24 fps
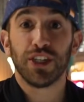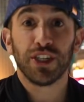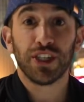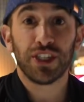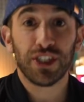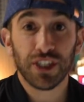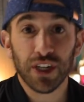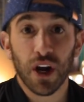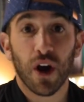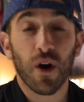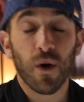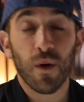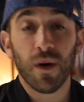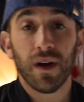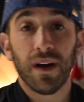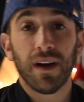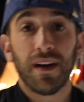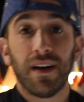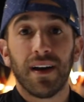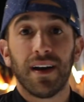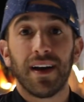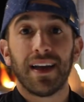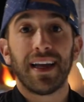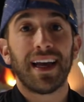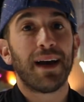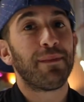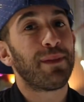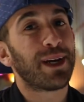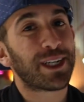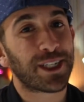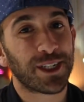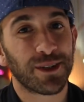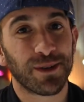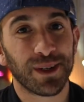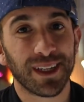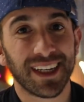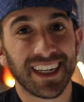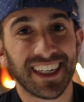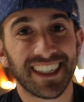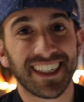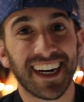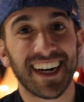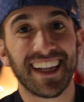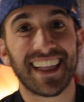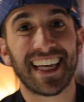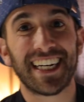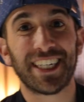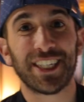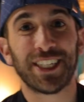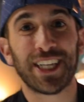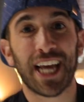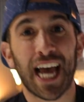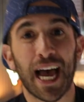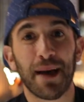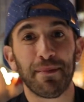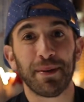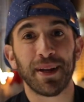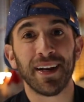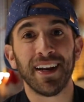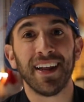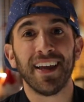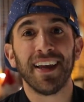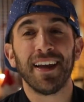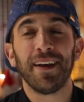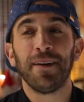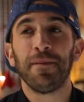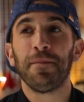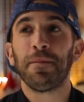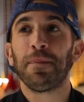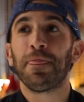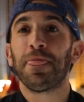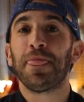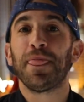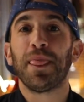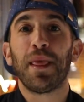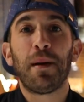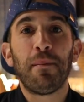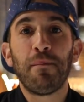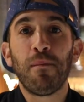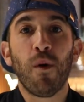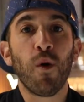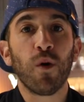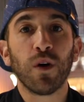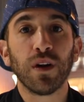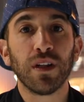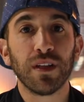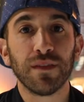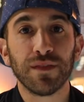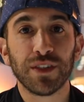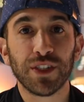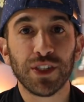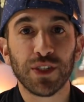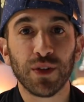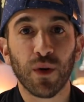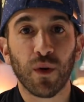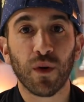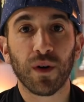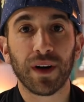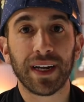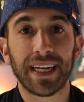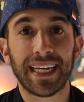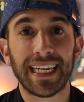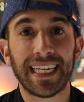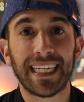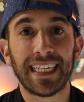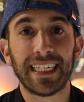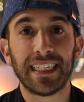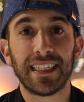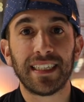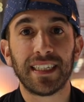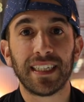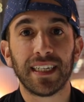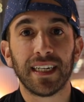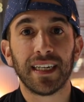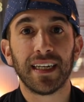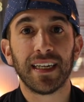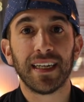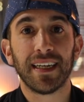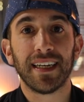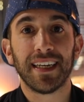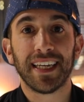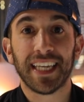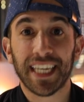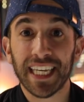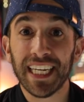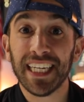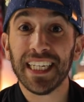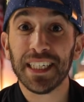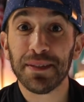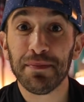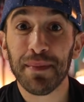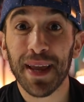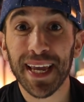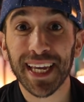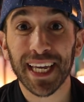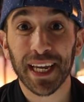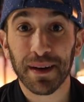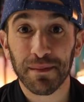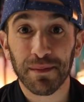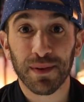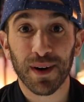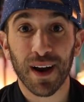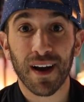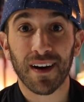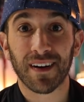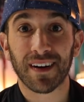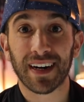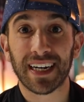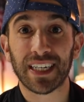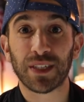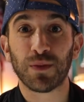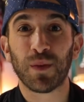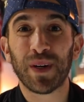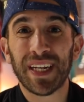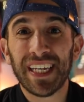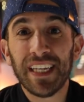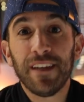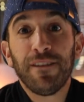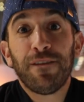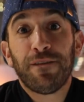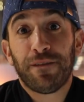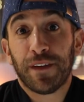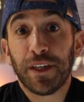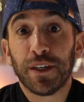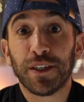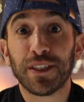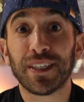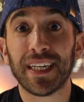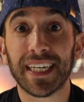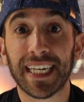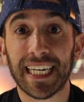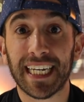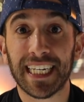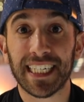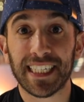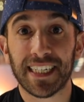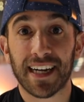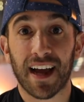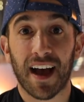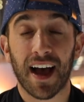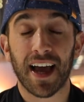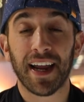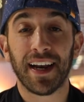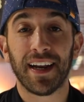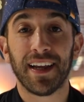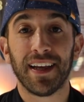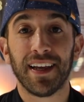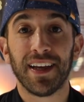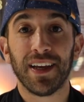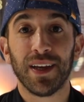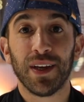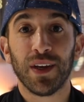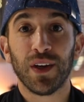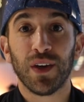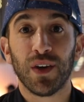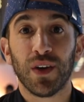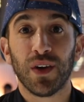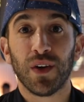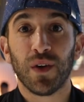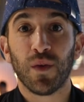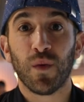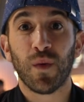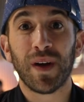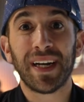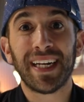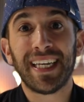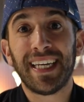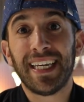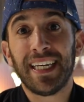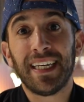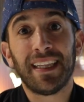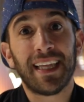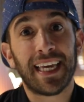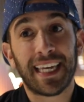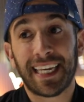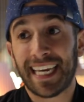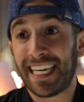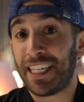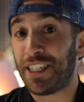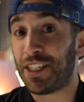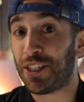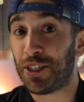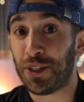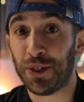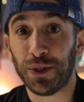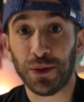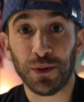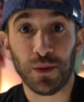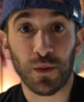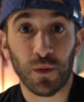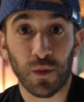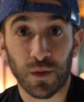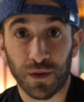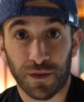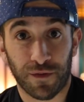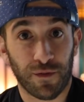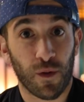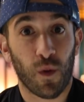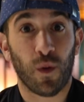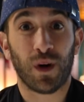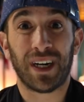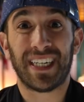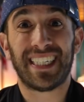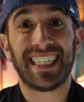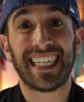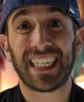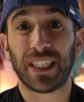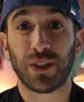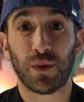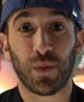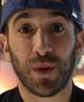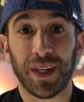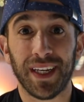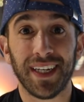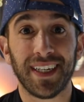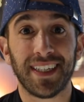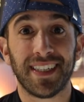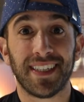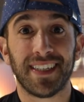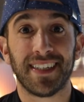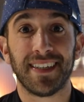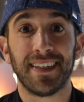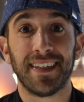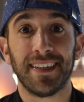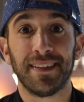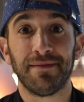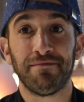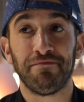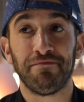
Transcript: So I'm actually really excited that just happened. Moral of the story is he's making progress. When he feels like he's not, when he like gets to 4 to 6 weeks